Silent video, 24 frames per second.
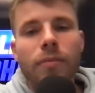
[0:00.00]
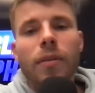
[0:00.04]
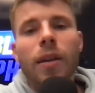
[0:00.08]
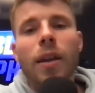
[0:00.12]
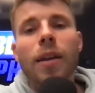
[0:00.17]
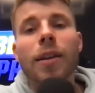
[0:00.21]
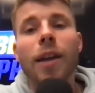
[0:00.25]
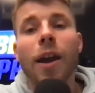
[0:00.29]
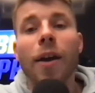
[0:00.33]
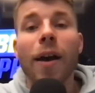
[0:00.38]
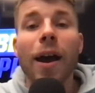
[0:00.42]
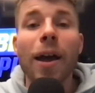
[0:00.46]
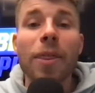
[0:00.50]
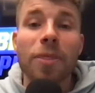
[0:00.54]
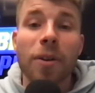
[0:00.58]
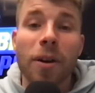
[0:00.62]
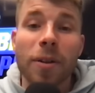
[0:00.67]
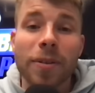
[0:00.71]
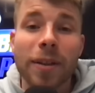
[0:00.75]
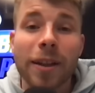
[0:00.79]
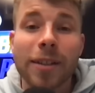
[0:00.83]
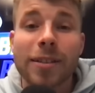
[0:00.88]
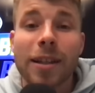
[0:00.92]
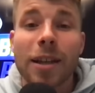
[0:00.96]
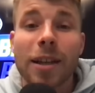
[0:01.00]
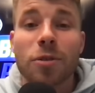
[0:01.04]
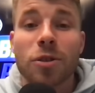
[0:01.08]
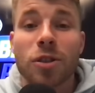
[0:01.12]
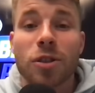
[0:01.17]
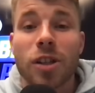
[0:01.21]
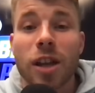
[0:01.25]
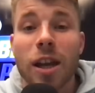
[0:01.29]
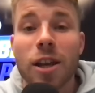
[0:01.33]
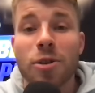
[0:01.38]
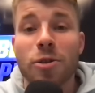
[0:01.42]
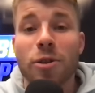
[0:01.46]
Now, I thought that date was
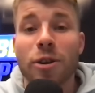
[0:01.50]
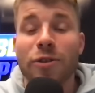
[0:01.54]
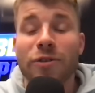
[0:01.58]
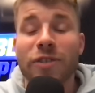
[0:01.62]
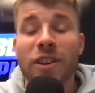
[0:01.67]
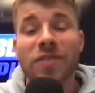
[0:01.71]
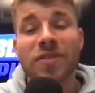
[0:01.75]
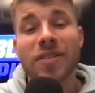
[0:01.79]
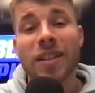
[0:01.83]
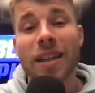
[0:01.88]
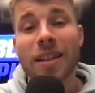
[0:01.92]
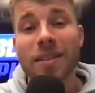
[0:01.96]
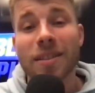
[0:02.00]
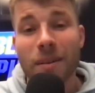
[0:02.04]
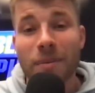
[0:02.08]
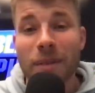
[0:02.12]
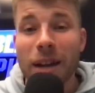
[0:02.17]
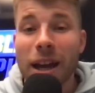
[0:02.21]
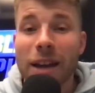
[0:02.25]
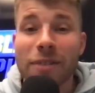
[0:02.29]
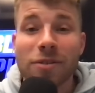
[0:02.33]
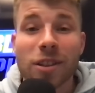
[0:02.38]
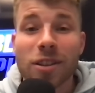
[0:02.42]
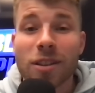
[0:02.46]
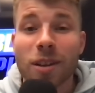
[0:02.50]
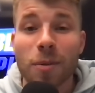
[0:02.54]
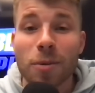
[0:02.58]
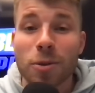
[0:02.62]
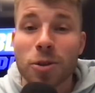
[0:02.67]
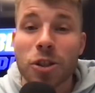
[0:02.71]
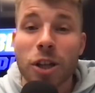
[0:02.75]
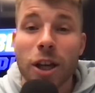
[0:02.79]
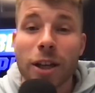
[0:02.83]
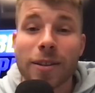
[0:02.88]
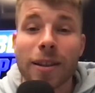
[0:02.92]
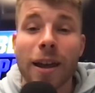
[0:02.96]
January 15th. I'm going to have to
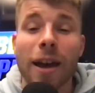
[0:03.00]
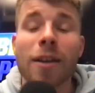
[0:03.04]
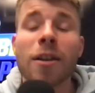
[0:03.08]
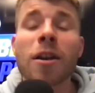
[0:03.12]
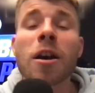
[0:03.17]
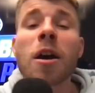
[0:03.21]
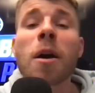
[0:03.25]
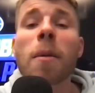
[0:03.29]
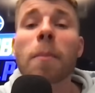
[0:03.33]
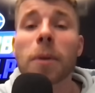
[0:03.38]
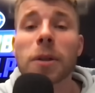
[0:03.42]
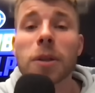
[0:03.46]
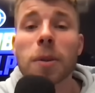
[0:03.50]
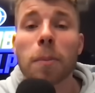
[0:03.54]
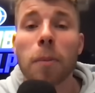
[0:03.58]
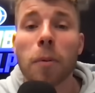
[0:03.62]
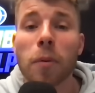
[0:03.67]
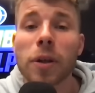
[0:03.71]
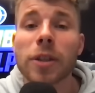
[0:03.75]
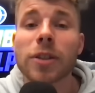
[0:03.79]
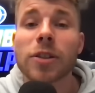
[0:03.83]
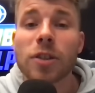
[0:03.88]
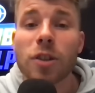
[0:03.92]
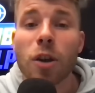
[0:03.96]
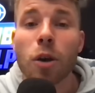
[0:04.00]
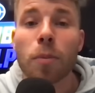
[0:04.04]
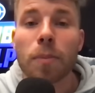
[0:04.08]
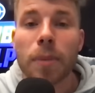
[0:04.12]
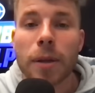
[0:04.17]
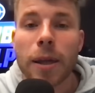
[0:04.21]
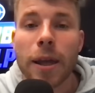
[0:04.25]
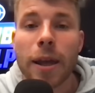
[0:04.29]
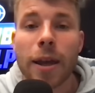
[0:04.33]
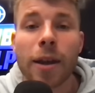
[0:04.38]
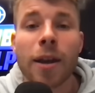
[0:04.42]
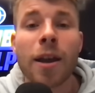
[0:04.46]
double-check that. But the point still
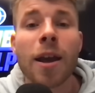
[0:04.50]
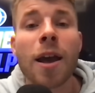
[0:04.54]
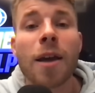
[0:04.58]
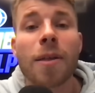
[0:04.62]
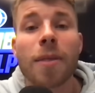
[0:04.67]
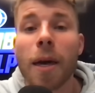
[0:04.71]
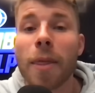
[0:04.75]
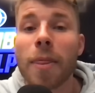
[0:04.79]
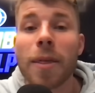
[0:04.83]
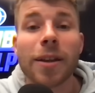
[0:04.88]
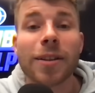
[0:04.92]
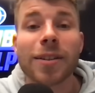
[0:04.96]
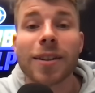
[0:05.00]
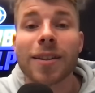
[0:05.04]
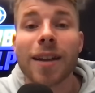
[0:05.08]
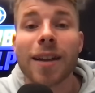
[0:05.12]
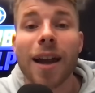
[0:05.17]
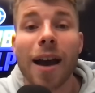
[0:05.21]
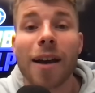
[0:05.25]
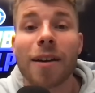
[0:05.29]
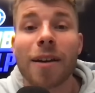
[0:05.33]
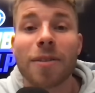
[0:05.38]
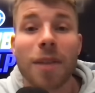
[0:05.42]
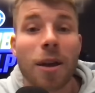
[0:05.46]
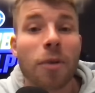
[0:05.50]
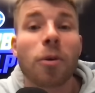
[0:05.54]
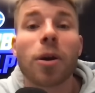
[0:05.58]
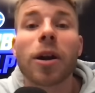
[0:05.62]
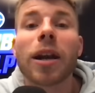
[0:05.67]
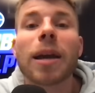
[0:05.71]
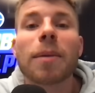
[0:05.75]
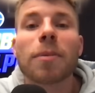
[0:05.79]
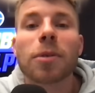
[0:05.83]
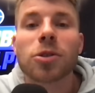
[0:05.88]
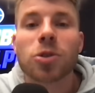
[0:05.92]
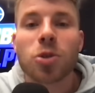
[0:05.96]
being that they weren't
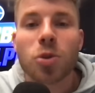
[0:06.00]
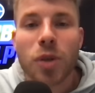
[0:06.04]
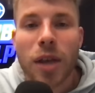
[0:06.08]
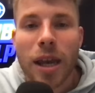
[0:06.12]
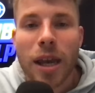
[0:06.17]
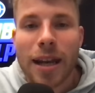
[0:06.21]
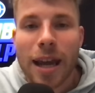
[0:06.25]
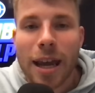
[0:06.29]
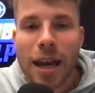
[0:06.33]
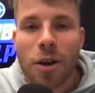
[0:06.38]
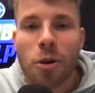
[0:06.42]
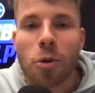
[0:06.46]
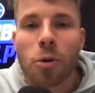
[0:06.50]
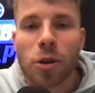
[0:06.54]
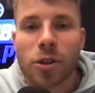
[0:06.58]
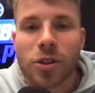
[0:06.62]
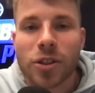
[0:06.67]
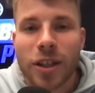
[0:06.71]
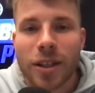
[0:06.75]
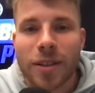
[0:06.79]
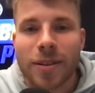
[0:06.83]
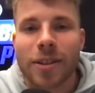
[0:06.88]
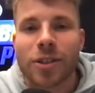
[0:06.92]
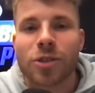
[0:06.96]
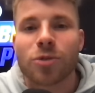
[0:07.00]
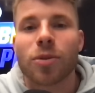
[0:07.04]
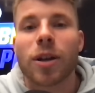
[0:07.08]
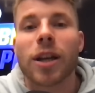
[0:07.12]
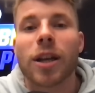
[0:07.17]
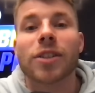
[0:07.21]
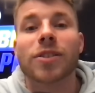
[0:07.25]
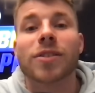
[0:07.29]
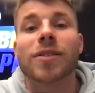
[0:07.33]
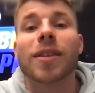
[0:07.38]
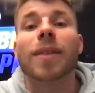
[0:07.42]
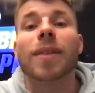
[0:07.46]
able to get a horse in this
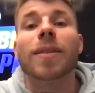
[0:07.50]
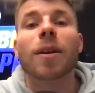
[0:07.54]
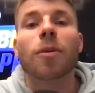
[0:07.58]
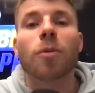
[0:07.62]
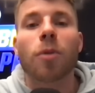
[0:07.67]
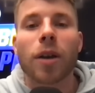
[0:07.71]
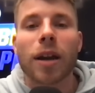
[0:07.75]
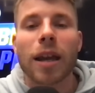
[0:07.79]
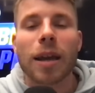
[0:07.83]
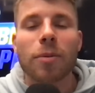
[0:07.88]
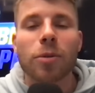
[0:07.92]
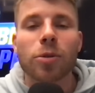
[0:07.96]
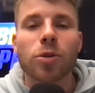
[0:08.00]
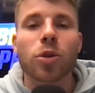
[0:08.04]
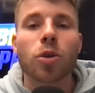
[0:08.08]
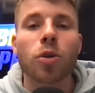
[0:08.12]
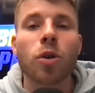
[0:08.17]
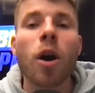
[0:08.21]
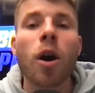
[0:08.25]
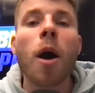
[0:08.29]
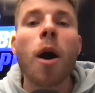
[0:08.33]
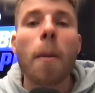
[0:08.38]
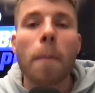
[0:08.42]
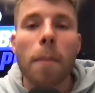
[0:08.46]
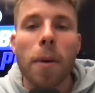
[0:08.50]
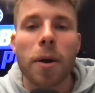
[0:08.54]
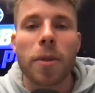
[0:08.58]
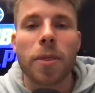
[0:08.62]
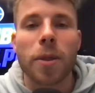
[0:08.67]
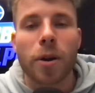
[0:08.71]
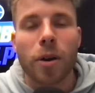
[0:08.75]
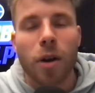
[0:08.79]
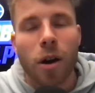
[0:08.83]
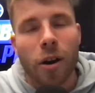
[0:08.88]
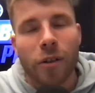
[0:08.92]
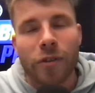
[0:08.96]
race, that they weren't able to put
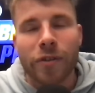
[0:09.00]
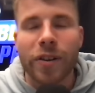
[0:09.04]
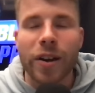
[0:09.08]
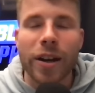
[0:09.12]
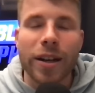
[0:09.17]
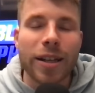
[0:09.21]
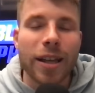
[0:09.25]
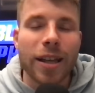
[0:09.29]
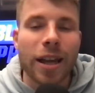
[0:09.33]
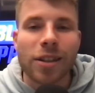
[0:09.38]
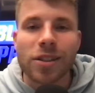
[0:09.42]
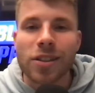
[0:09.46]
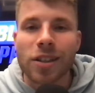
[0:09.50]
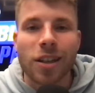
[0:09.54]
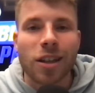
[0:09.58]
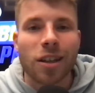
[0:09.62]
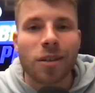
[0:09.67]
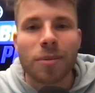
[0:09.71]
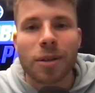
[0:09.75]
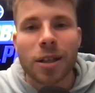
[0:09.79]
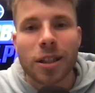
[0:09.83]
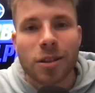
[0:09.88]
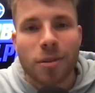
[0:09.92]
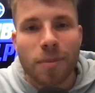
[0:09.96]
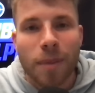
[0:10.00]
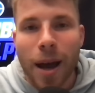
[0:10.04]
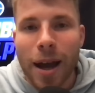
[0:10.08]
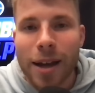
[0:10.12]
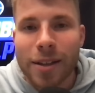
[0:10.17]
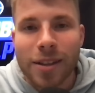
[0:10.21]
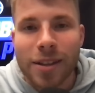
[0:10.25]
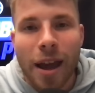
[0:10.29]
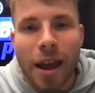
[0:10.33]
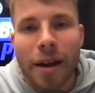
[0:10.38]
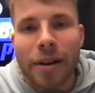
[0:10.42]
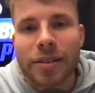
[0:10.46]
their offer. And yes, it could have been a
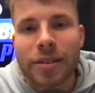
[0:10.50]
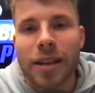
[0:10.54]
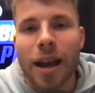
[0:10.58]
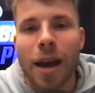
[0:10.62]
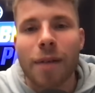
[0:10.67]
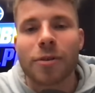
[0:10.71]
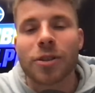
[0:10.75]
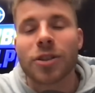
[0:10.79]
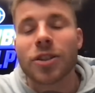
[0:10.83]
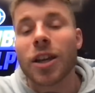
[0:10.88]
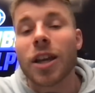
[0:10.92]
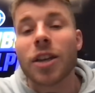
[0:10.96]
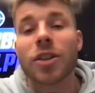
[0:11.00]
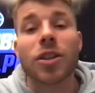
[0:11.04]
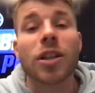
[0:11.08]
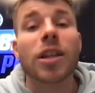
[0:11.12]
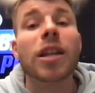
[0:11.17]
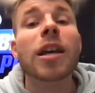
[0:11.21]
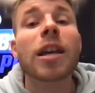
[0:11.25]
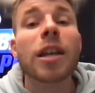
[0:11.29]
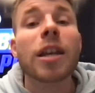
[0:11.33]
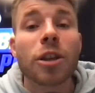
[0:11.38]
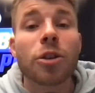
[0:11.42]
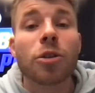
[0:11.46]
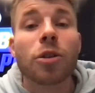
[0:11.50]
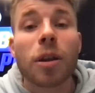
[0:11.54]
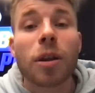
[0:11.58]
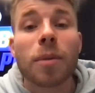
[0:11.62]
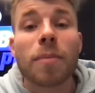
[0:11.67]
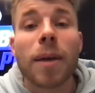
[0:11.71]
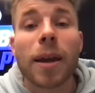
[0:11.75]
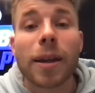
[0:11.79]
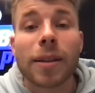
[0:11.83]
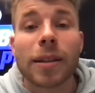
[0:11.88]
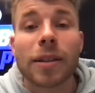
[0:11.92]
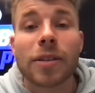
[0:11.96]
Tobias Harris conversation. You can
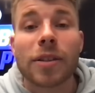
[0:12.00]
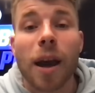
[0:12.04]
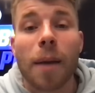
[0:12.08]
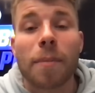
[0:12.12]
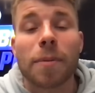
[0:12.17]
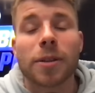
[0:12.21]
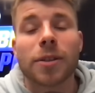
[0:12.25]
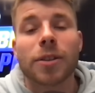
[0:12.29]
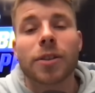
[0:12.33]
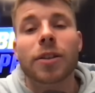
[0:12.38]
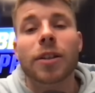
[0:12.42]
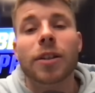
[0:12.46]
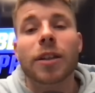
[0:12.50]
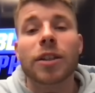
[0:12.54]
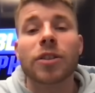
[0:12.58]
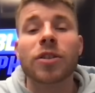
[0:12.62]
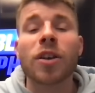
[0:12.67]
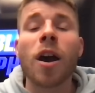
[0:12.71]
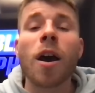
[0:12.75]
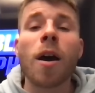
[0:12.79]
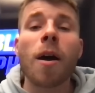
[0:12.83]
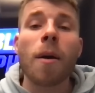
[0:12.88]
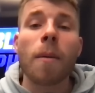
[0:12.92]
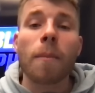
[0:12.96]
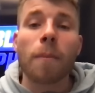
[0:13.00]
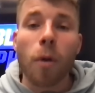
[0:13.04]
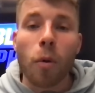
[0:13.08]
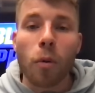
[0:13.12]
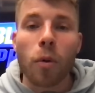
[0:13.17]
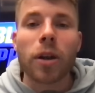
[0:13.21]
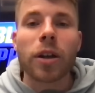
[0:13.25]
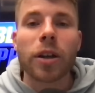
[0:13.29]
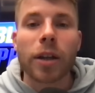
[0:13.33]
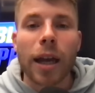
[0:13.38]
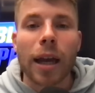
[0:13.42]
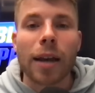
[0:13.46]
make these opportunities. But
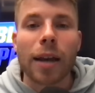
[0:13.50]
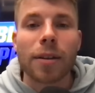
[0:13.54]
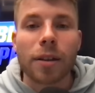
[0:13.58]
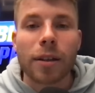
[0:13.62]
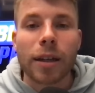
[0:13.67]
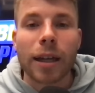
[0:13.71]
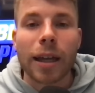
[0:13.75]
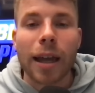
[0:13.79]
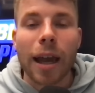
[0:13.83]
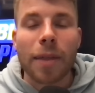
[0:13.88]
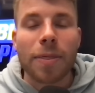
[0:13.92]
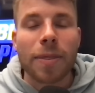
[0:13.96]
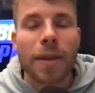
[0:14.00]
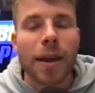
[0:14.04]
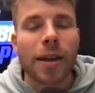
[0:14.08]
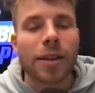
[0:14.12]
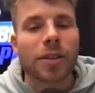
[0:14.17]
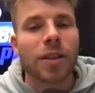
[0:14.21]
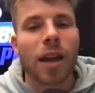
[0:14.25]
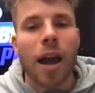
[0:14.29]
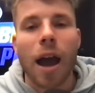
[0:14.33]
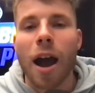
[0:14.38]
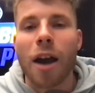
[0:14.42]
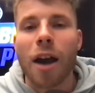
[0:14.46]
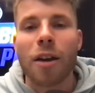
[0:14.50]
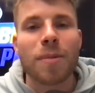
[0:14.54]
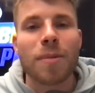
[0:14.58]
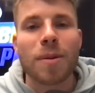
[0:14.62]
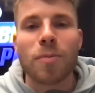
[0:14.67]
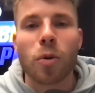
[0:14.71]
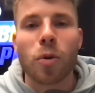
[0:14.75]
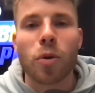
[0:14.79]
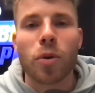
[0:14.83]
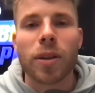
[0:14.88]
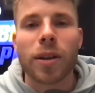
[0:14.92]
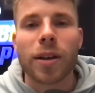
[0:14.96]
when you're kind of looking at things, I would be
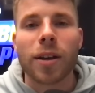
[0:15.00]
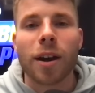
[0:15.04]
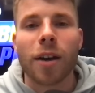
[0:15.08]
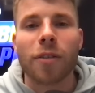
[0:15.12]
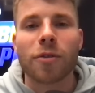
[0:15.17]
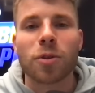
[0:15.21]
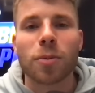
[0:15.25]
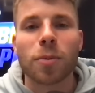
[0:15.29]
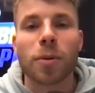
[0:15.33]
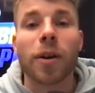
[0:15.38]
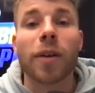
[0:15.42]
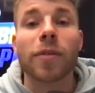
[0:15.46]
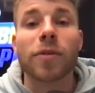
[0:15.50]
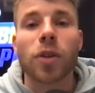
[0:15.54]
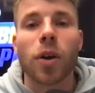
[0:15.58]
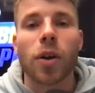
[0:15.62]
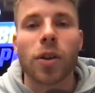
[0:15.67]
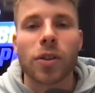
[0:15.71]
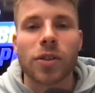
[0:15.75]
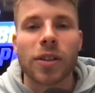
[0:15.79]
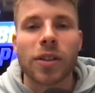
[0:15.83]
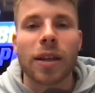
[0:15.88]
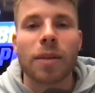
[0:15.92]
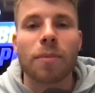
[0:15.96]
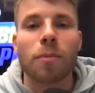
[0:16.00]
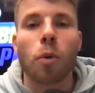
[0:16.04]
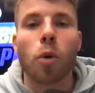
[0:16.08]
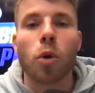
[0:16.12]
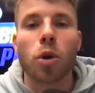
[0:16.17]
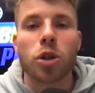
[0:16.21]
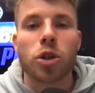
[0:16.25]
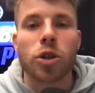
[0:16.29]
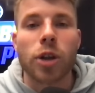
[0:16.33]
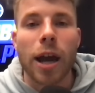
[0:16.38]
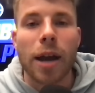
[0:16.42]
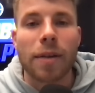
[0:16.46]
more than comfortable of tossing in more
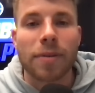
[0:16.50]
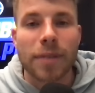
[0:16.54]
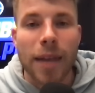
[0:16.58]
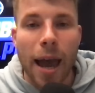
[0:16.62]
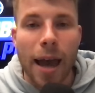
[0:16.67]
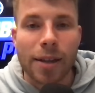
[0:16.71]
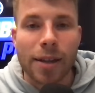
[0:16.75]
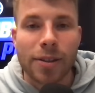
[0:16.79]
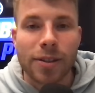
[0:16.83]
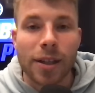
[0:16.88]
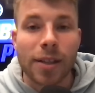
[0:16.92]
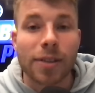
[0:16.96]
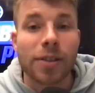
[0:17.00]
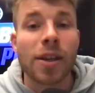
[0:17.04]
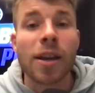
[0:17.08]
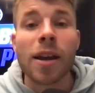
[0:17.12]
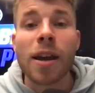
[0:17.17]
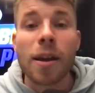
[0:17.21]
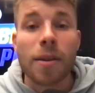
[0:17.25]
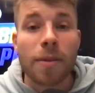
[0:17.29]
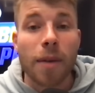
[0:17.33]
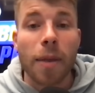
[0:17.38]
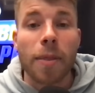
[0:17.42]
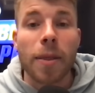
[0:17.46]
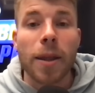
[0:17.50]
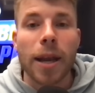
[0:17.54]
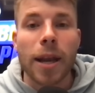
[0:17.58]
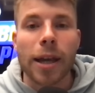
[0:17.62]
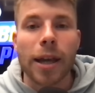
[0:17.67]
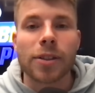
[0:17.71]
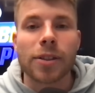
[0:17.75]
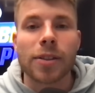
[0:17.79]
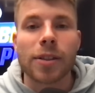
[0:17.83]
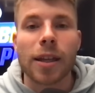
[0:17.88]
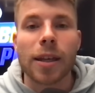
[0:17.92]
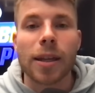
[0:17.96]
draft assets than the
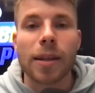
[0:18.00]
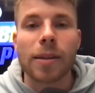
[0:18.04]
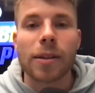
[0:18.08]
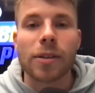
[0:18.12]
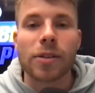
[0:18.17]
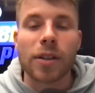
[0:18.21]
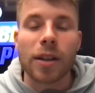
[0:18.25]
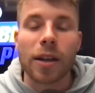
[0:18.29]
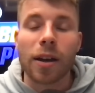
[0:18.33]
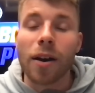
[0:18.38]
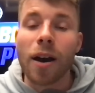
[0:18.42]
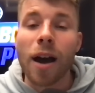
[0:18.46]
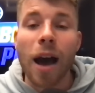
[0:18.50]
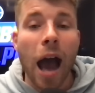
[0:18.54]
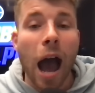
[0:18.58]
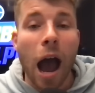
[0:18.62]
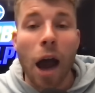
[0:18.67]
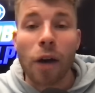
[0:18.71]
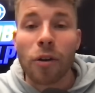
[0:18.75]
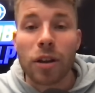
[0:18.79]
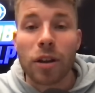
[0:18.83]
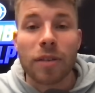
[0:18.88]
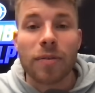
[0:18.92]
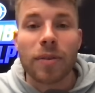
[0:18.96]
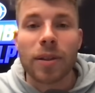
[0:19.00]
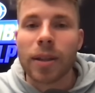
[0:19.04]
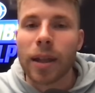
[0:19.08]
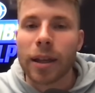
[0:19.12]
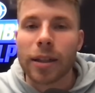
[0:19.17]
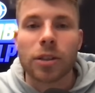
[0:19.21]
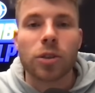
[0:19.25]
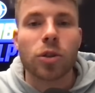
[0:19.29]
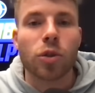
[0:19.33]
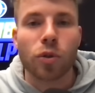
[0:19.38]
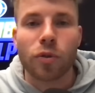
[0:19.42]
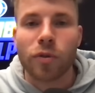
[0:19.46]
Knicks did in this deal. I would even
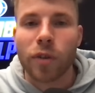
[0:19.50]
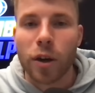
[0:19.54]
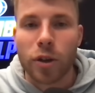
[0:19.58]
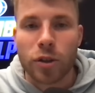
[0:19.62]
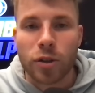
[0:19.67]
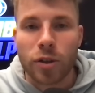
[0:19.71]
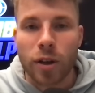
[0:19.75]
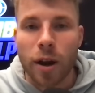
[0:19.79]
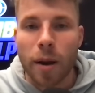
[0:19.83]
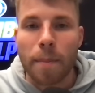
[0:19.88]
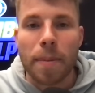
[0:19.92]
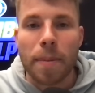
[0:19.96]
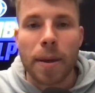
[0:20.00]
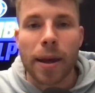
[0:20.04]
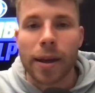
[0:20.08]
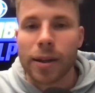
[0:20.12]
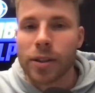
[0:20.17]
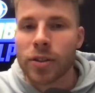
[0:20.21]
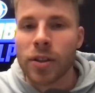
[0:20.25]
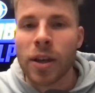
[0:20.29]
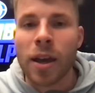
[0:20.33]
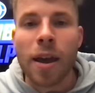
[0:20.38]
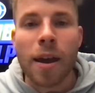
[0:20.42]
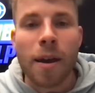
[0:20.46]
like two first-round picks.